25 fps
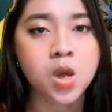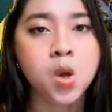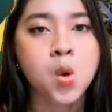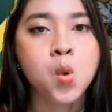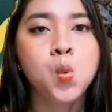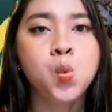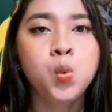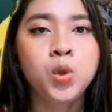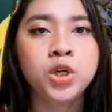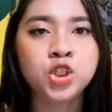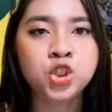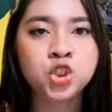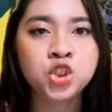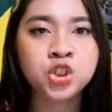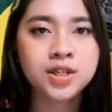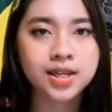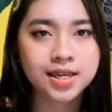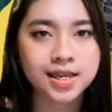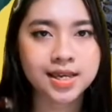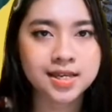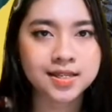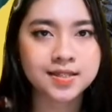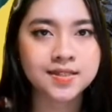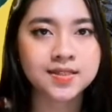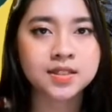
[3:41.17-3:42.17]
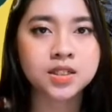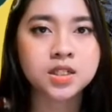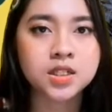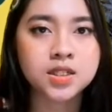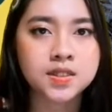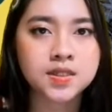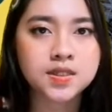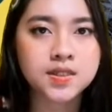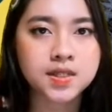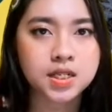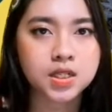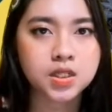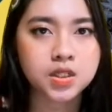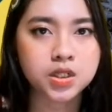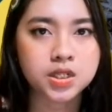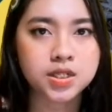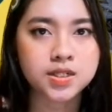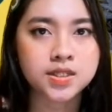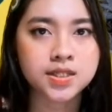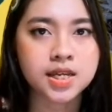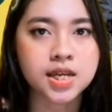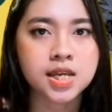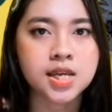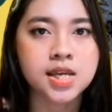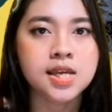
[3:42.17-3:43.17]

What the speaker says: which is considered